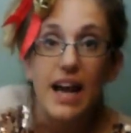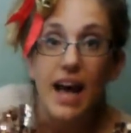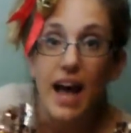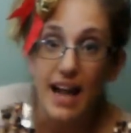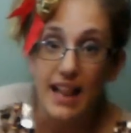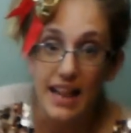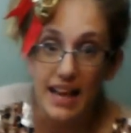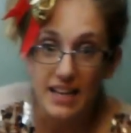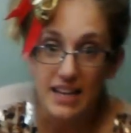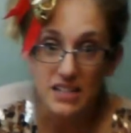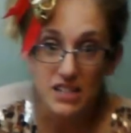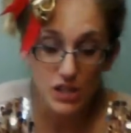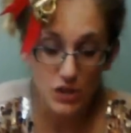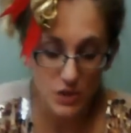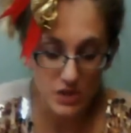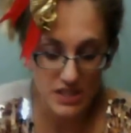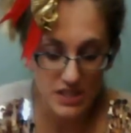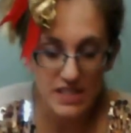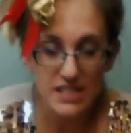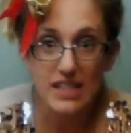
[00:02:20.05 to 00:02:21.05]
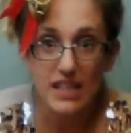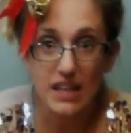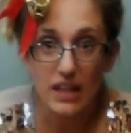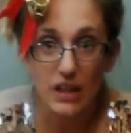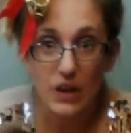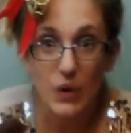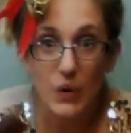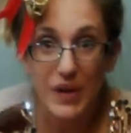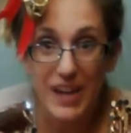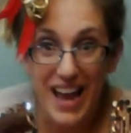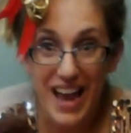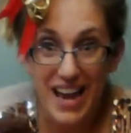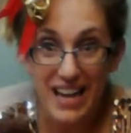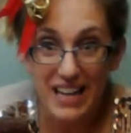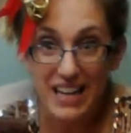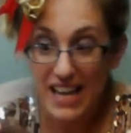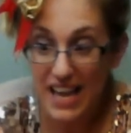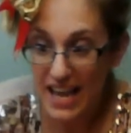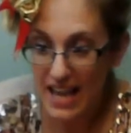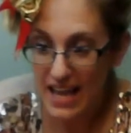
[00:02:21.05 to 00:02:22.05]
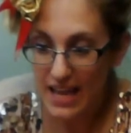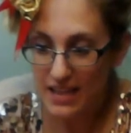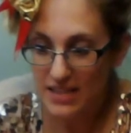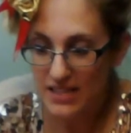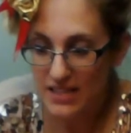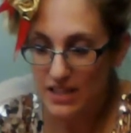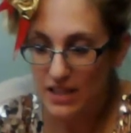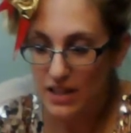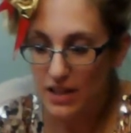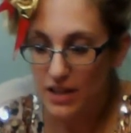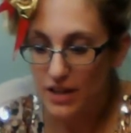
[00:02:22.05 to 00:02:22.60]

I like to use these little organic cakes.